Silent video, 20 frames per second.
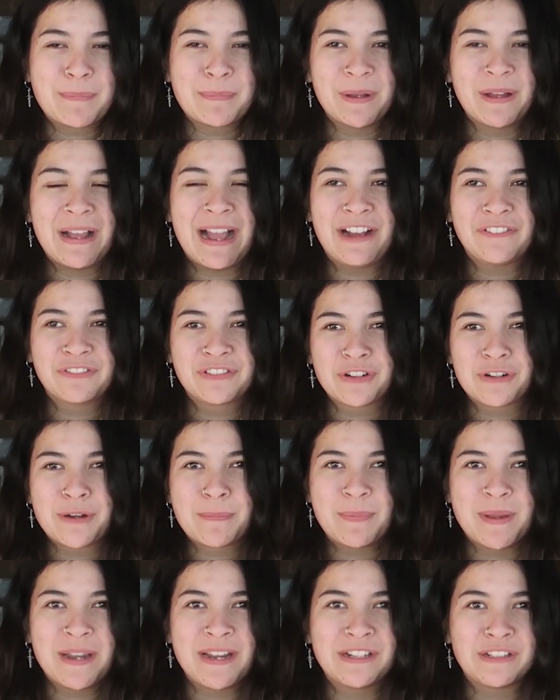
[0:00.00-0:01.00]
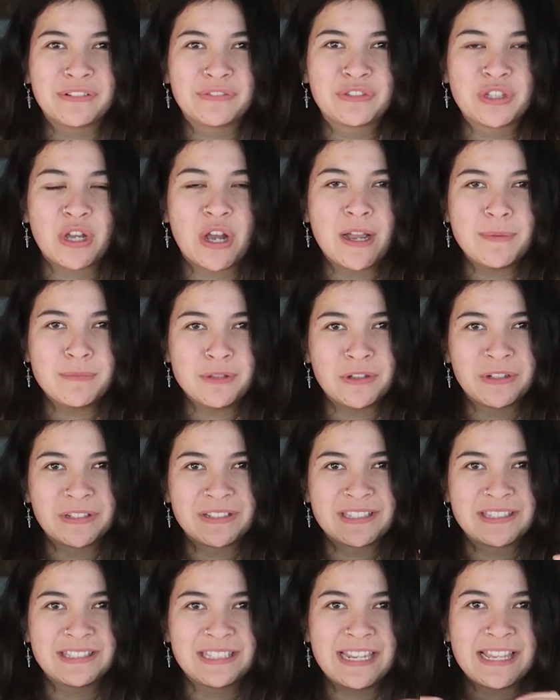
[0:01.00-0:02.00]
but after a period of time you
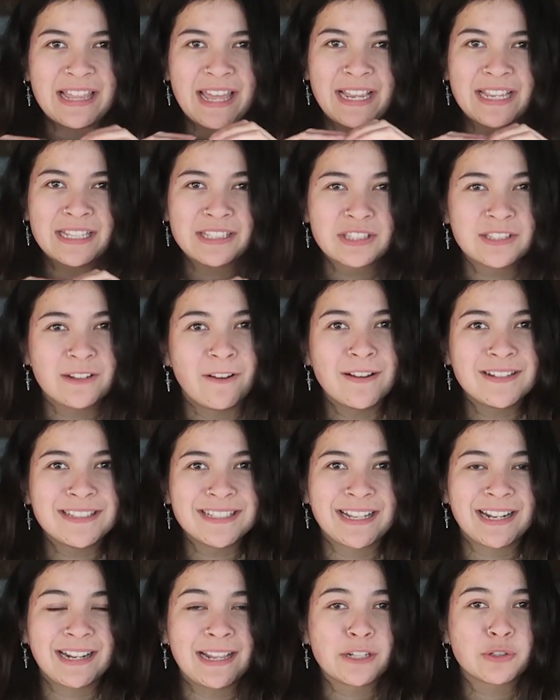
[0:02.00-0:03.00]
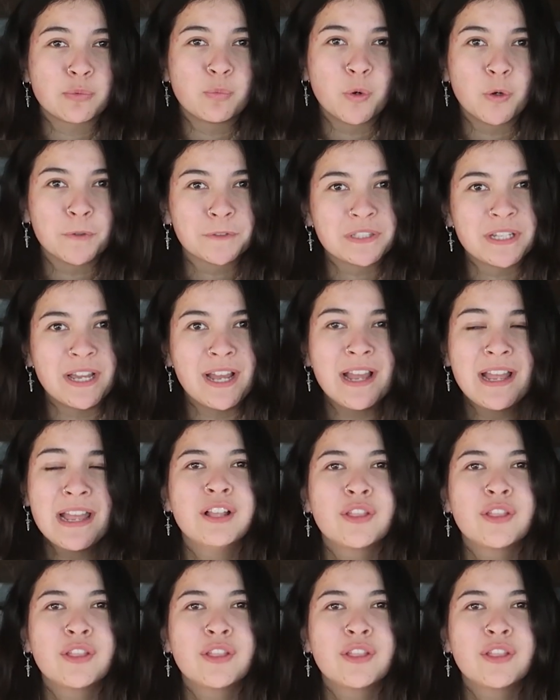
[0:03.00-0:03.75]
could see that it started to collect water.